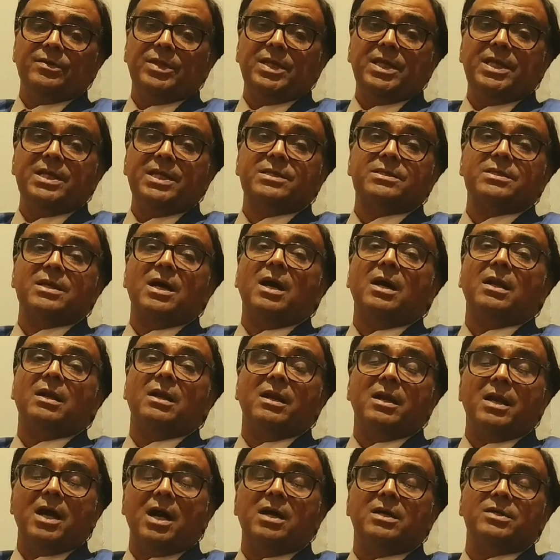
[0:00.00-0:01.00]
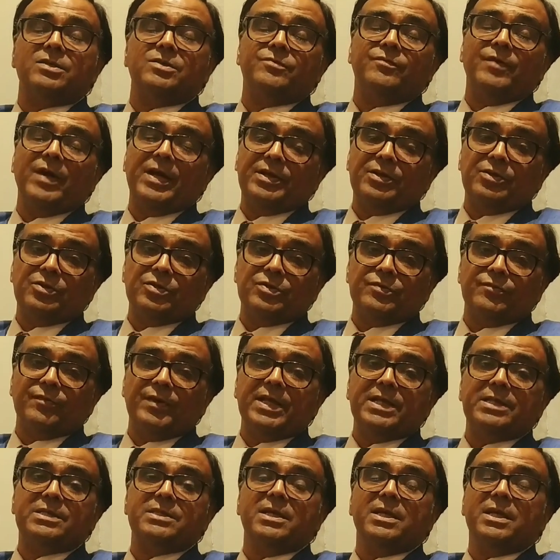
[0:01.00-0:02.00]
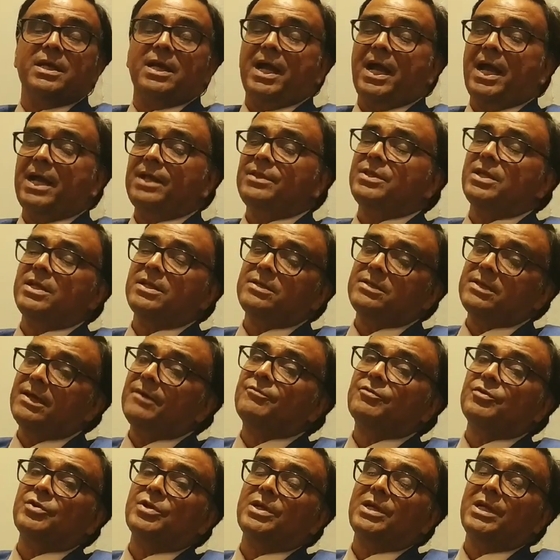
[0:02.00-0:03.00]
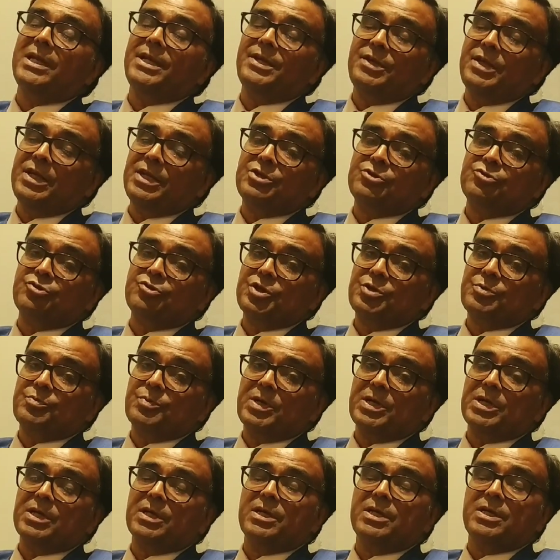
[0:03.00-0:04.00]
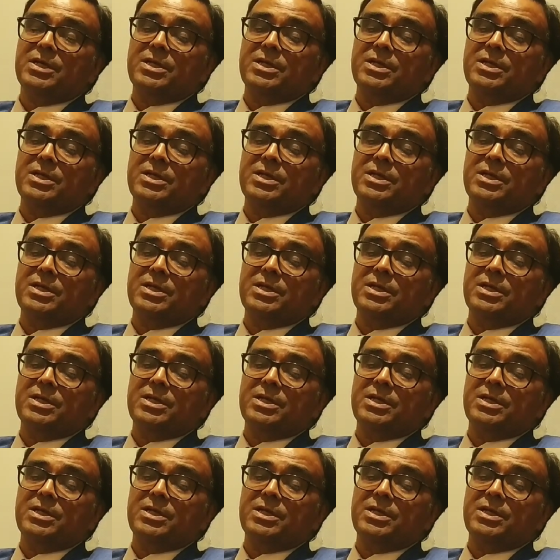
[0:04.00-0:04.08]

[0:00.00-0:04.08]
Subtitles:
these are large varicose veins and they definitely need treatment.